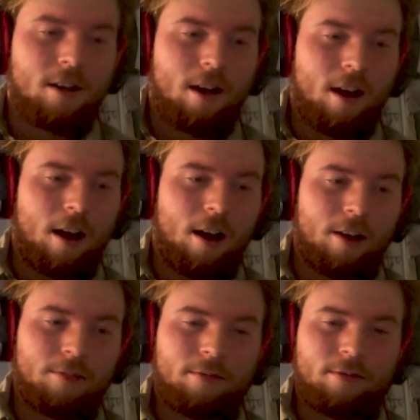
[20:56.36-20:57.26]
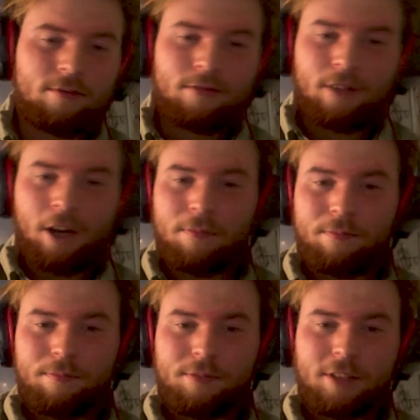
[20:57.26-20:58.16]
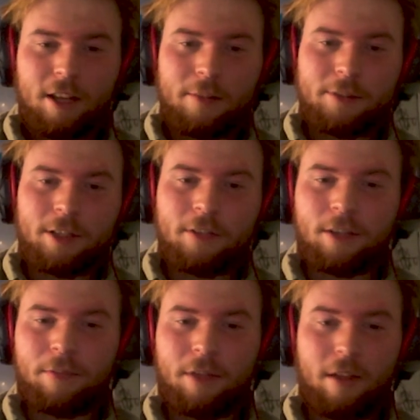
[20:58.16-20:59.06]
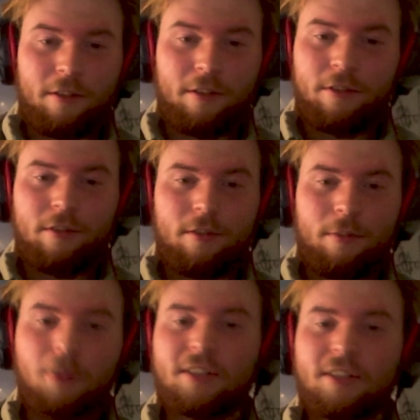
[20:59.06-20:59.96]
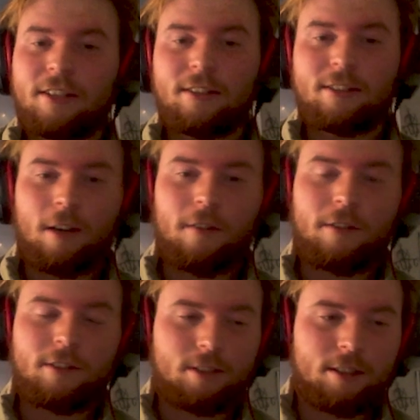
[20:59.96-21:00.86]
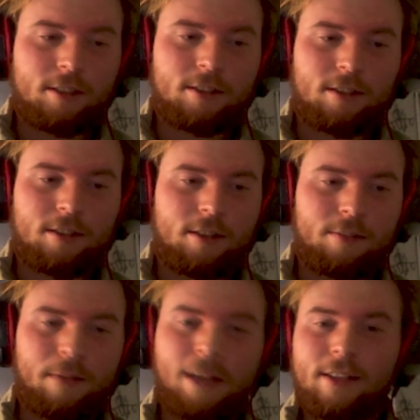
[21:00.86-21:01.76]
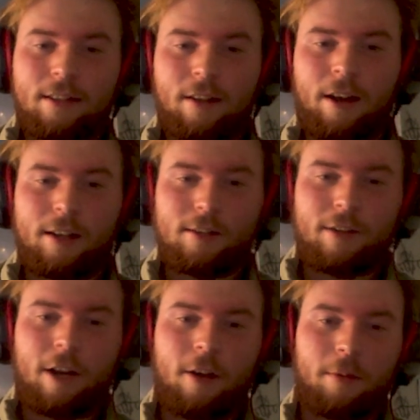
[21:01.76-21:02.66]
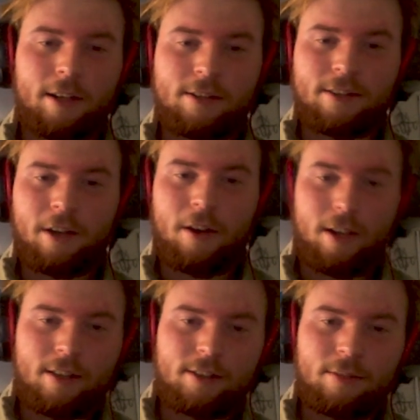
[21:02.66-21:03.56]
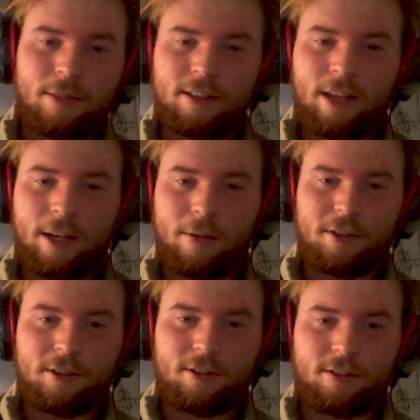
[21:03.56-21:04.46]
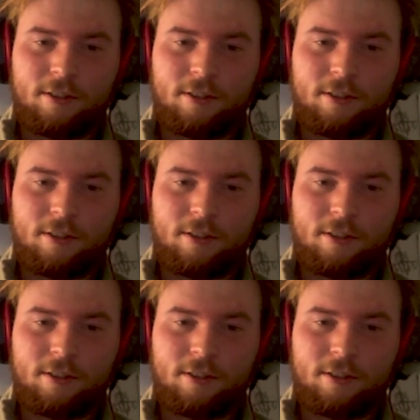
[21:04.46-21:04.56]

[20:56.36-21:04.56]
You know, setting themselves up there. Maltese itself is basically a dialect of Arabic. It's the only Semitic language that's